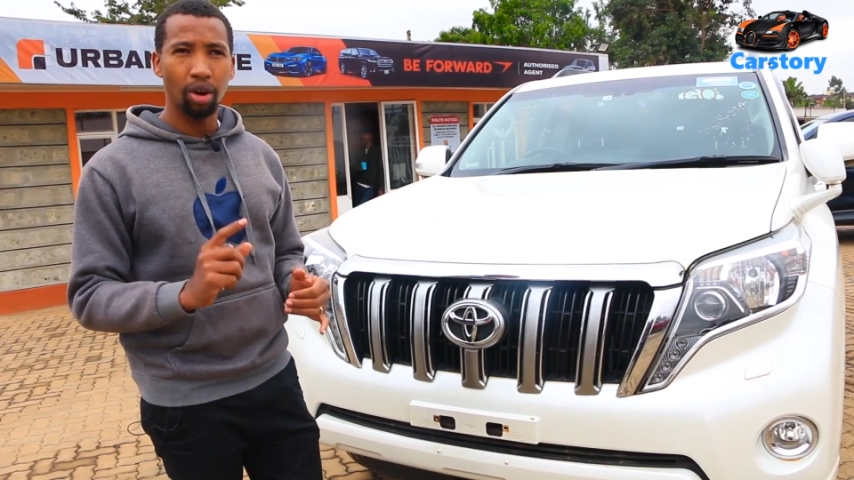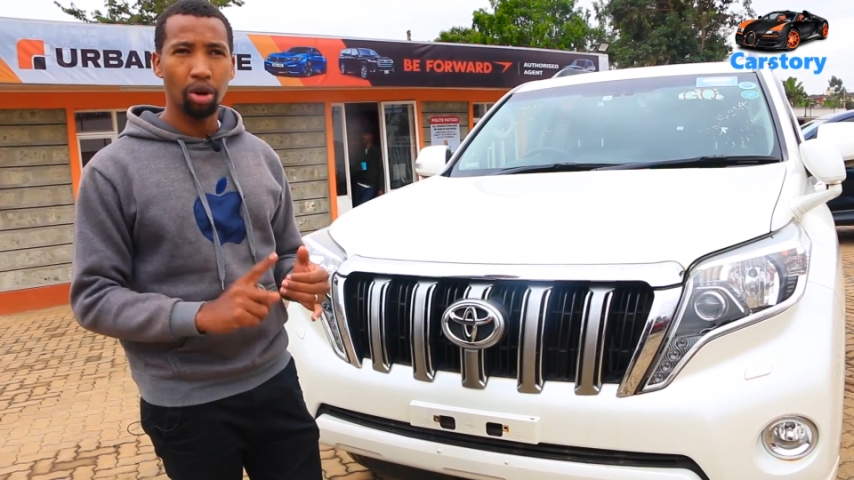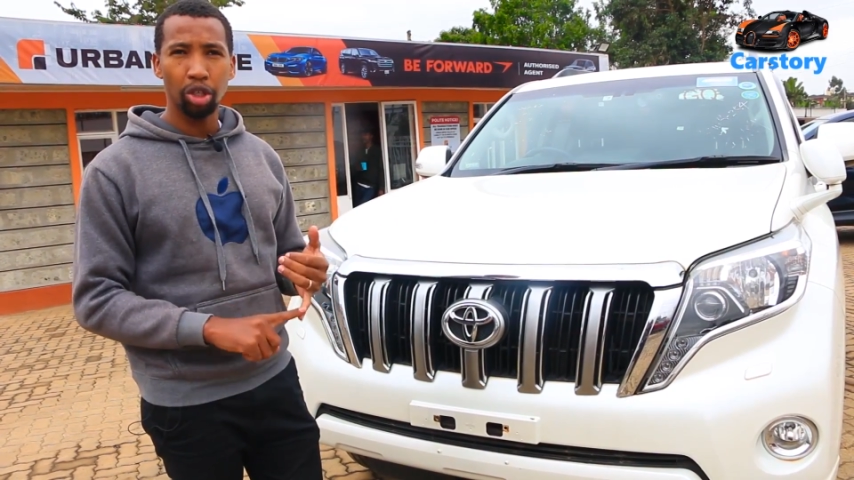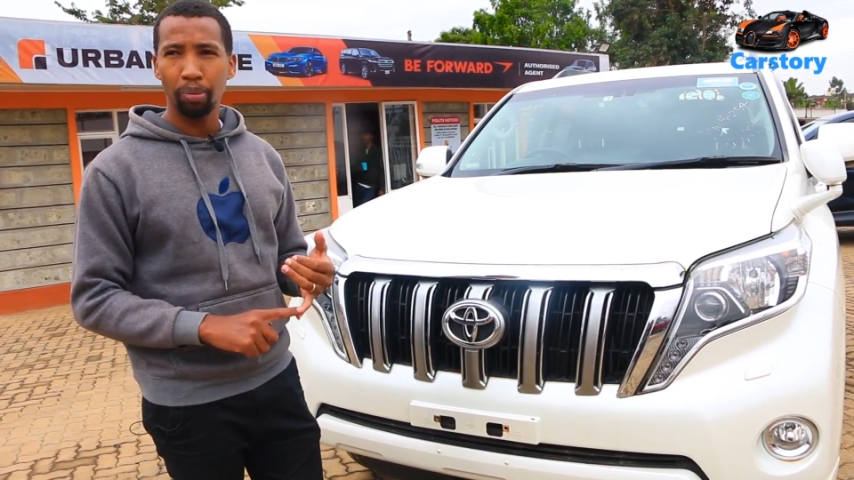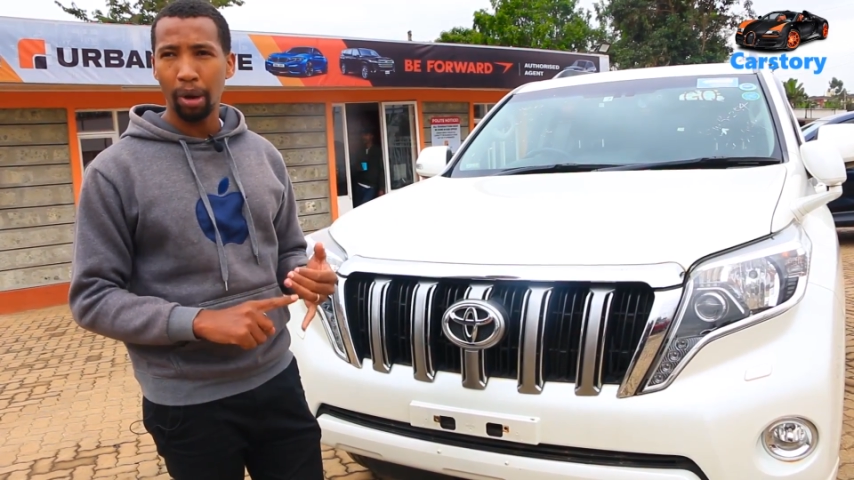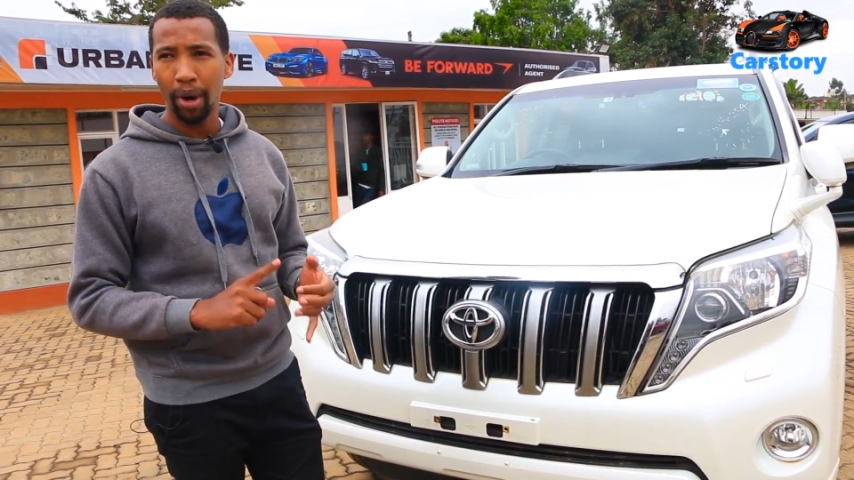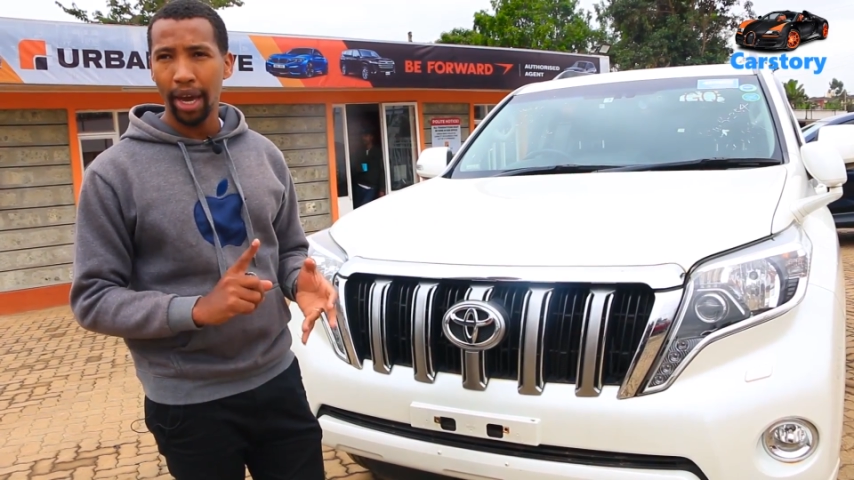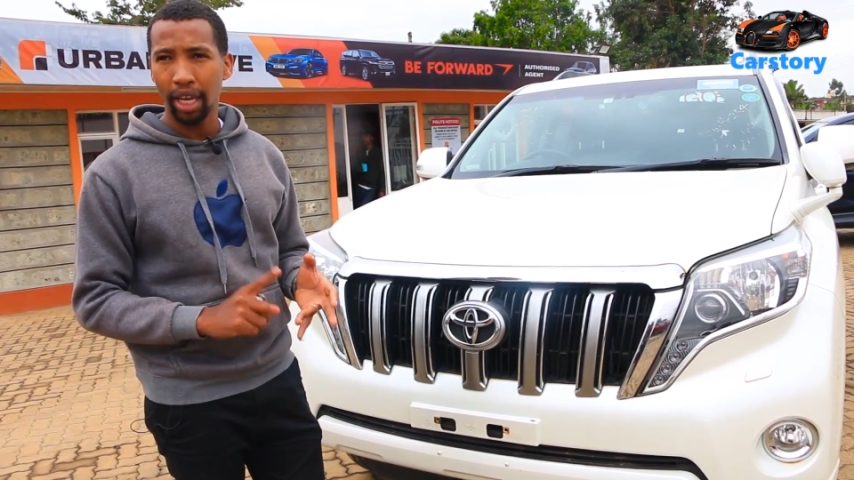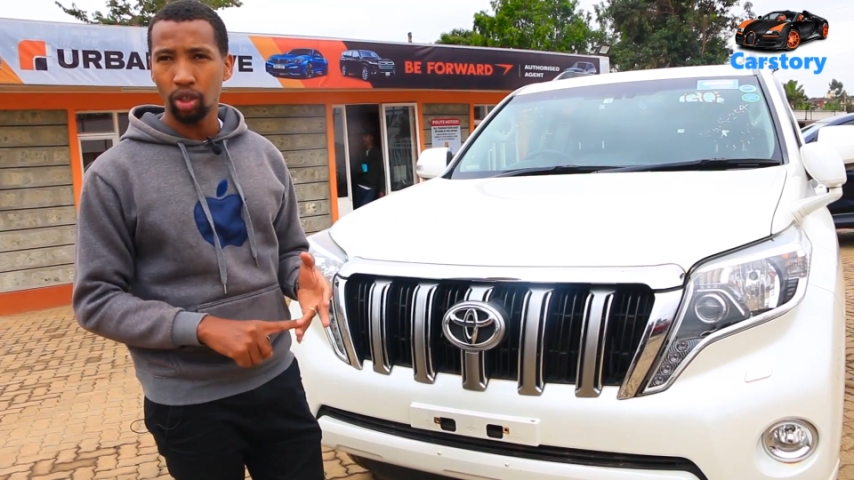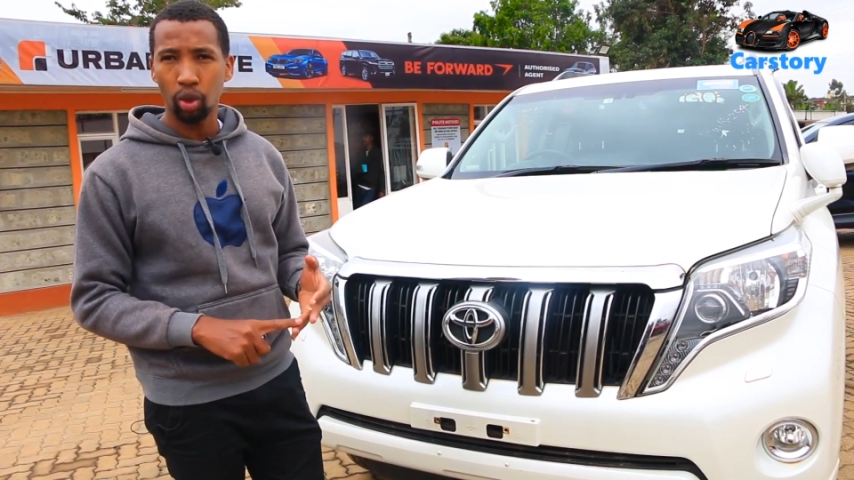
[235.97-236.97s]
horsepower
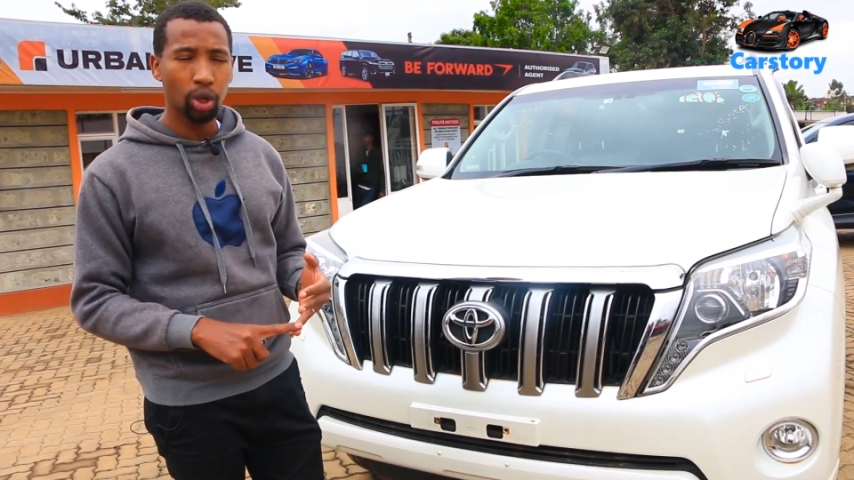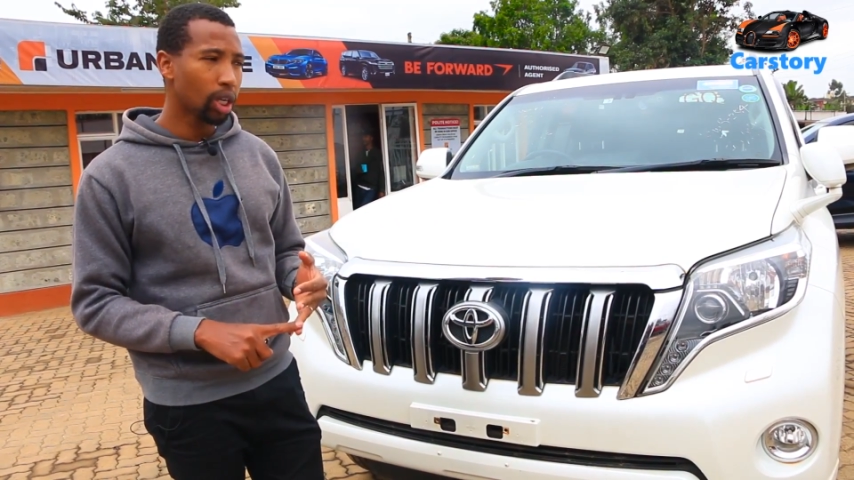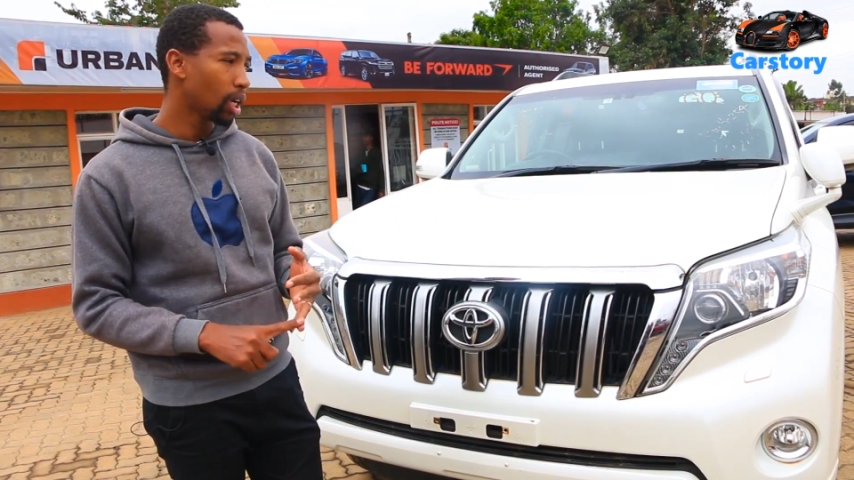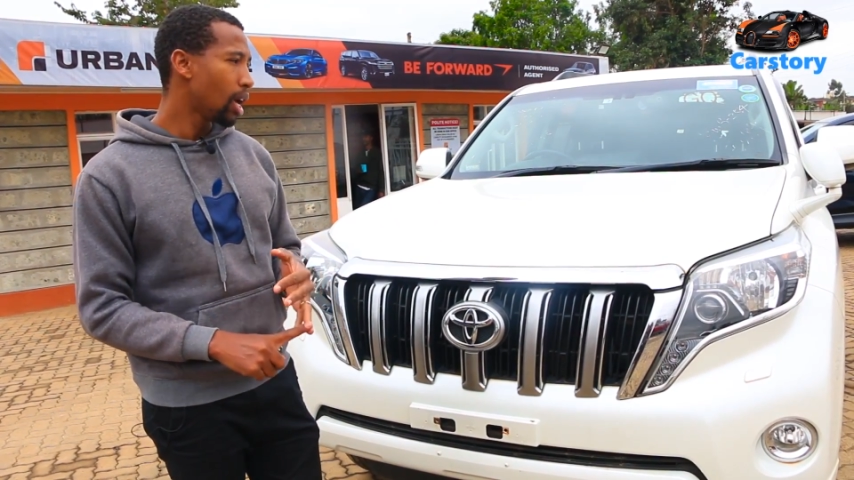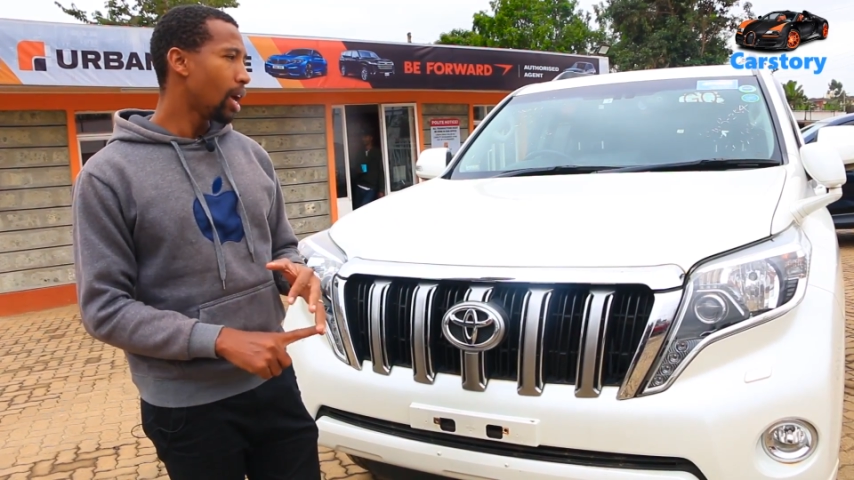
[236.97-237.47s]
and torque,